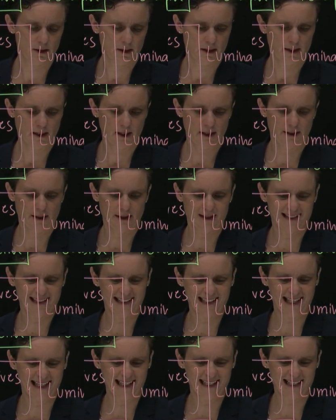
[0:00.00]
and the
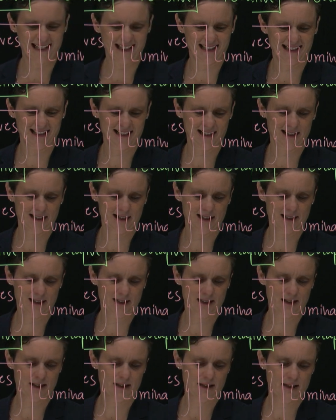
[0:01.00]
senna.
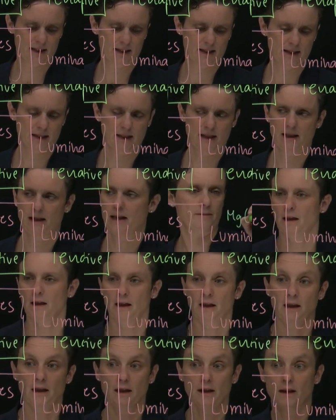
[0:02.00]

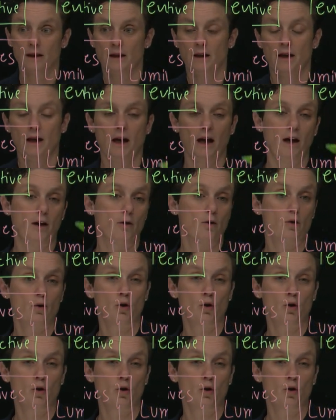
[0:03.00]
Here our